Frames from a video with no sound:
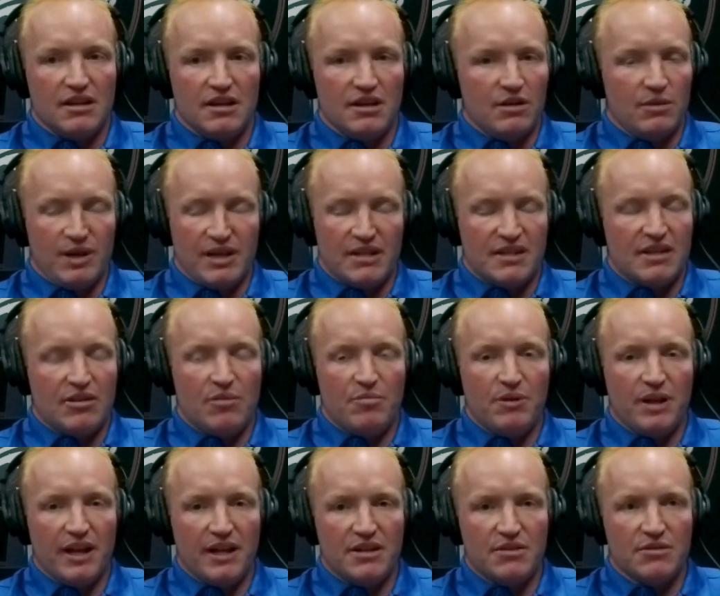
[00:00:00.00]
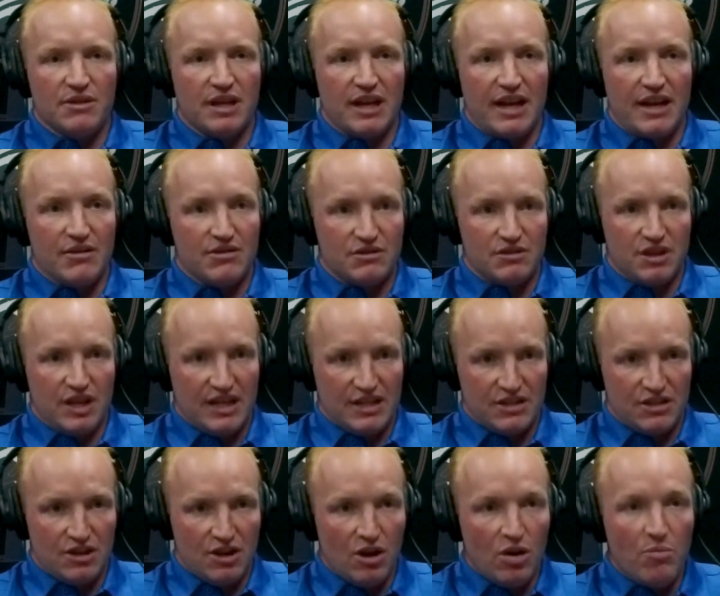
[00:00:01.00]
We can sell a plant to a guy who has
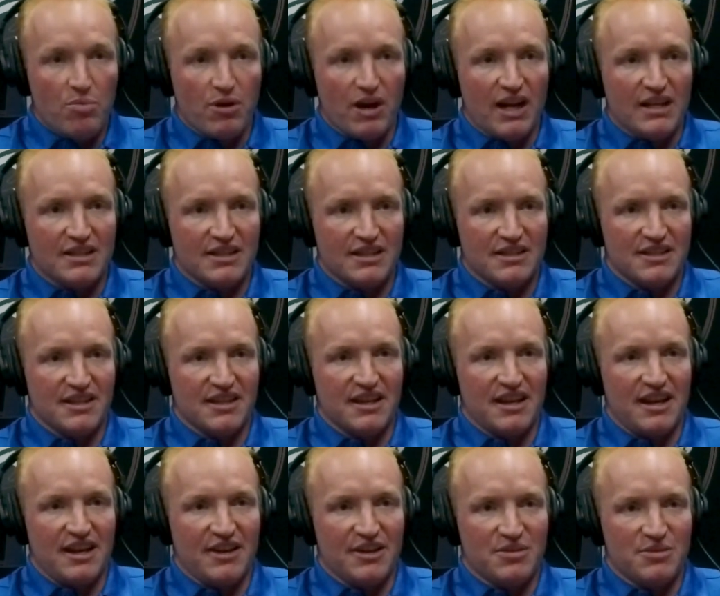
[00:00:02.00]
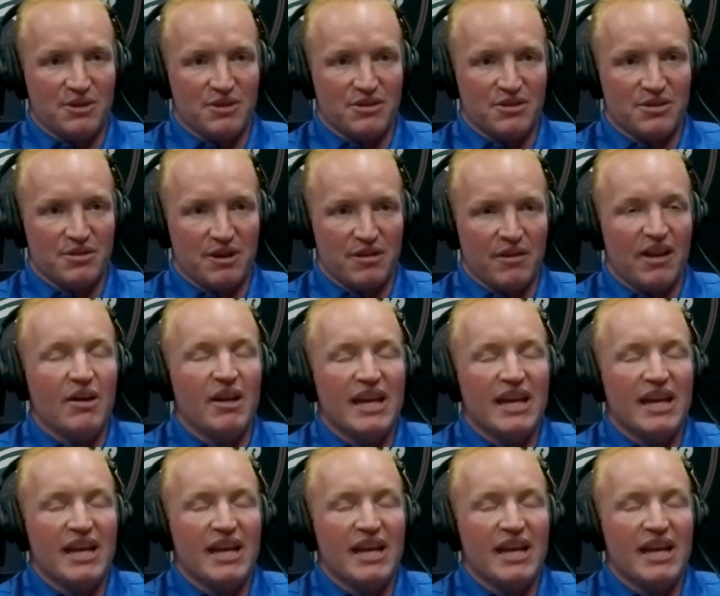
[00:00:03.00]
no processing knowledge whatsoever.